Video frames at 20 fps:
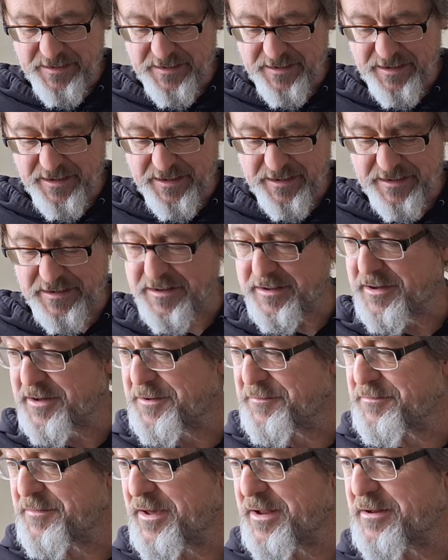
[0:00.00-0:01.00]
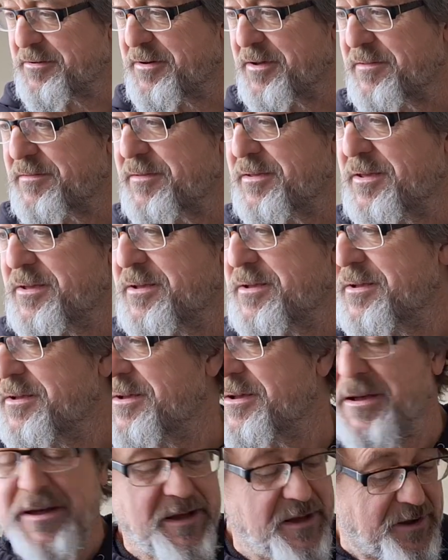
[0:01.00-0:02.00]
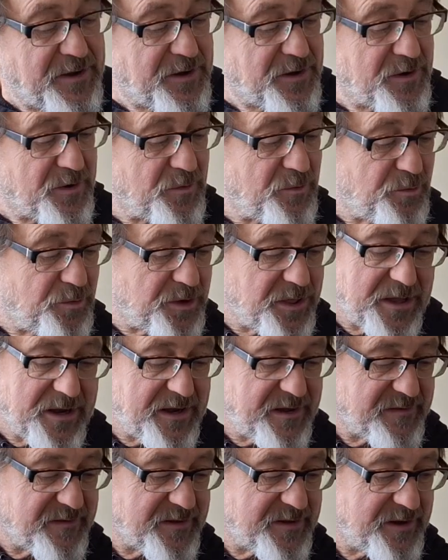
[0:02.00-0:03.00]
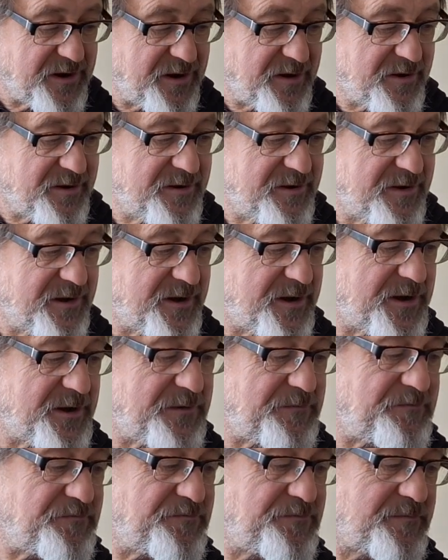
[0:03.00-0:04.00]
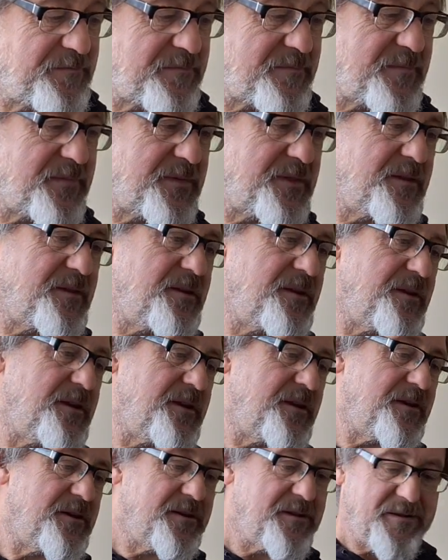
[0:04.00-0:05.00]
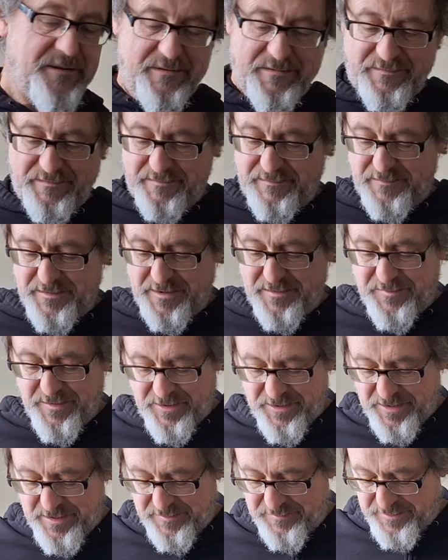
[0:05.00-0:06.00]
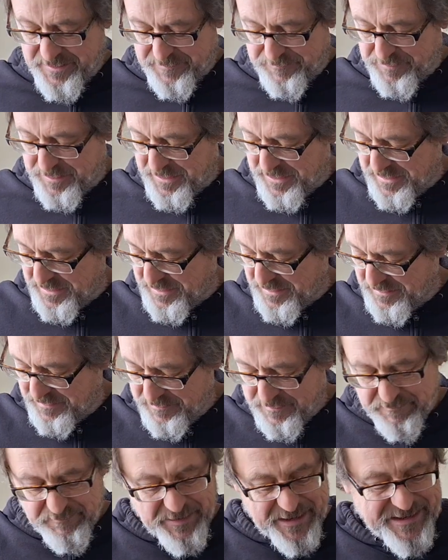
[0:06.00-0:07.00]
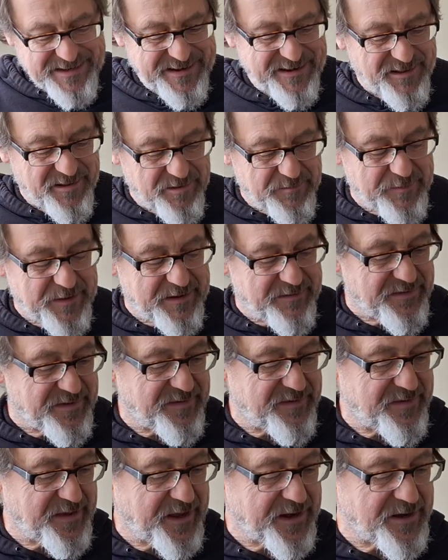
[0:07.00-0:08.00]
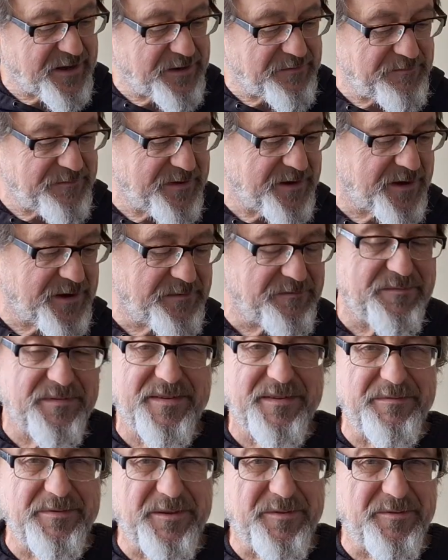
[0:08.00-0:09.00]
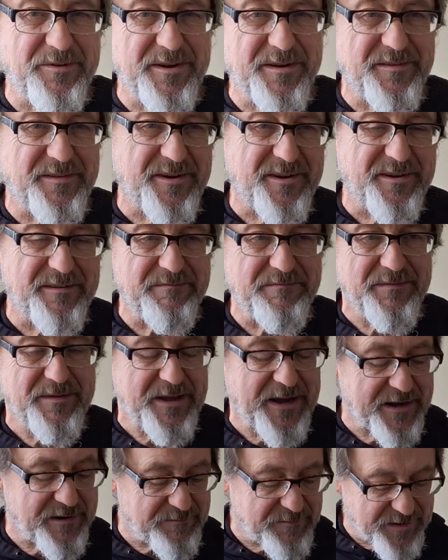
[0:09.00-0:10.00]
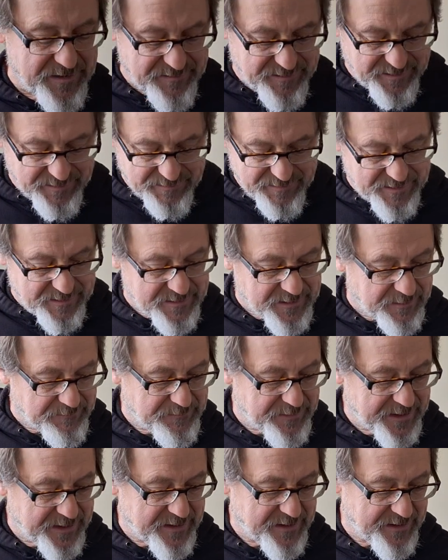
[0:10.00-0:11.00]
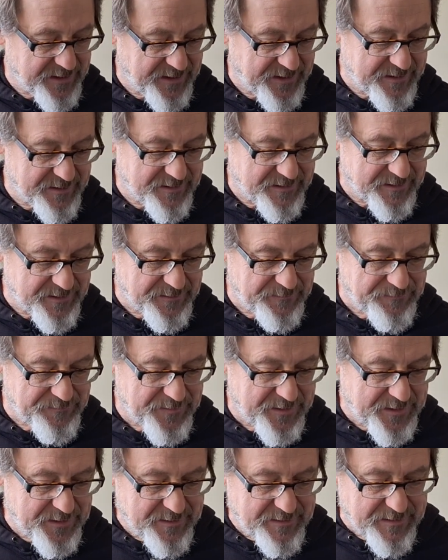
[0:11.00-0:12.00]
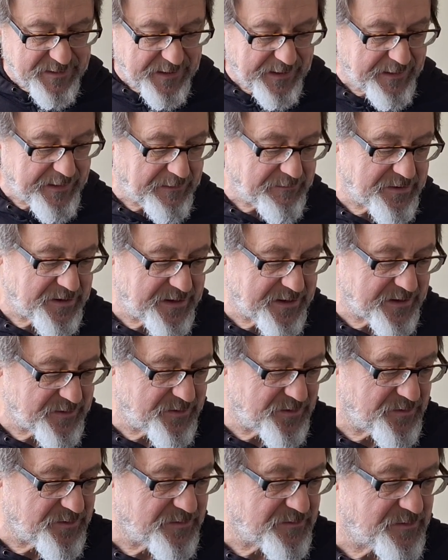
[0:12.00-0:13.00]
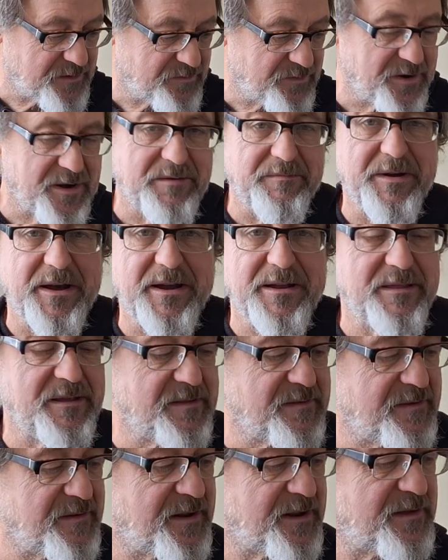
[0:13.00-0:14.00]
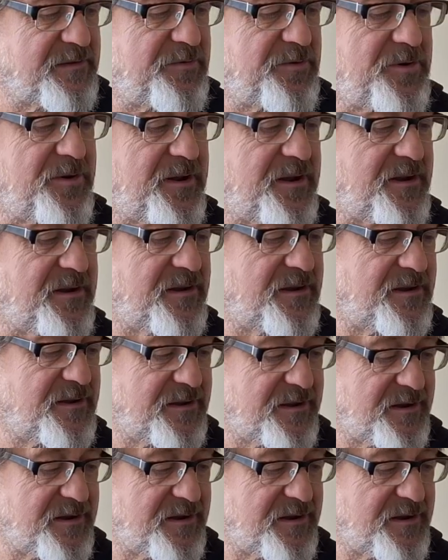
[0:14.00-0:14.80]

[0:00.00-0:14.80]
And anyways, really nice guitar, and very easy to play. Might need a little bit of a setup. Some of the strings are kind of buzzing a bit, and I'm going to take it to a friend of mine that's an expert in